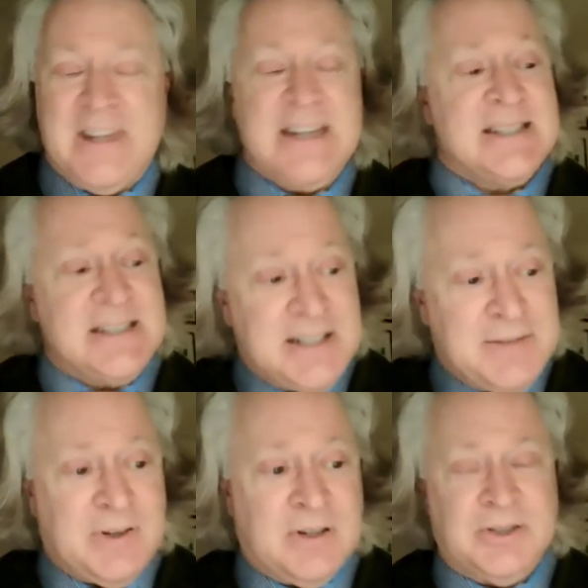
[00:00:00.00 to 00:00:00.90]
It's a
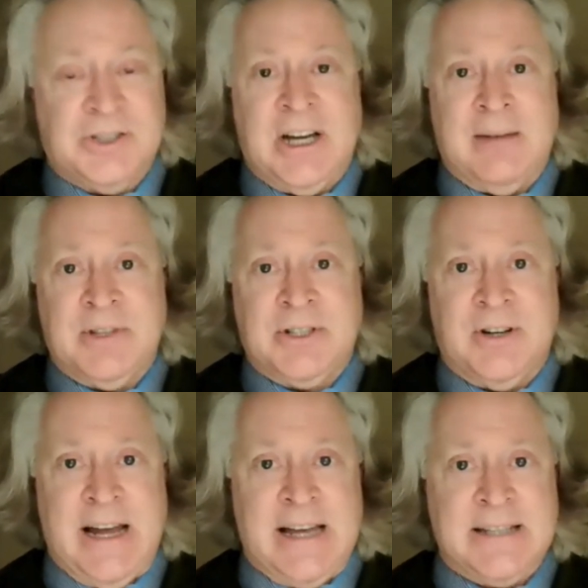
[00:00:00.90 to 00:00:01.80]
difficult job that
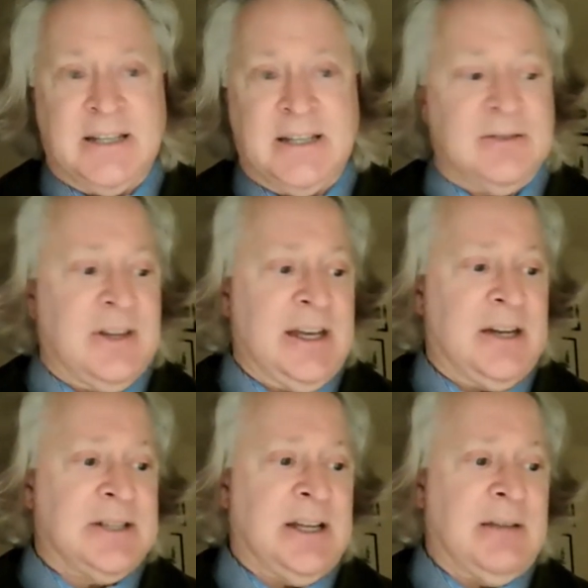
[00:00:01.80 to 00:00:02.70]
you're asking the
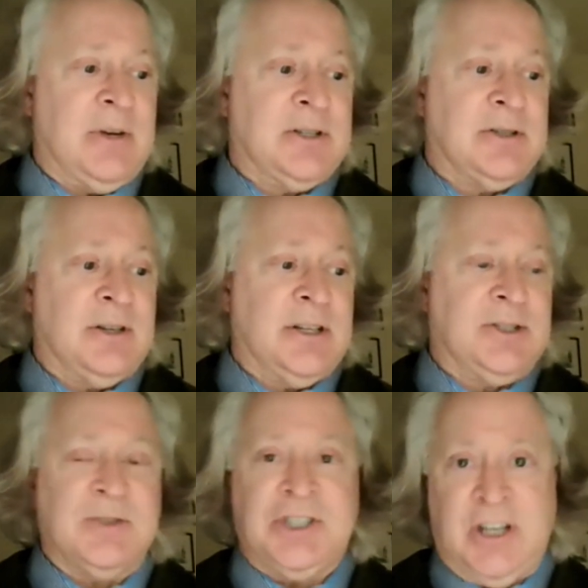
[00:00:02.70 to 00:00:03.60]
entertainment attorney
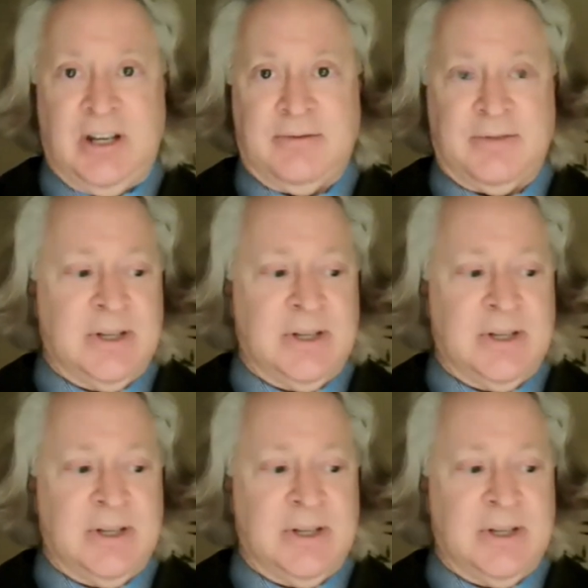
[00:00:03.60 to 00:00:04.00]
to achieve.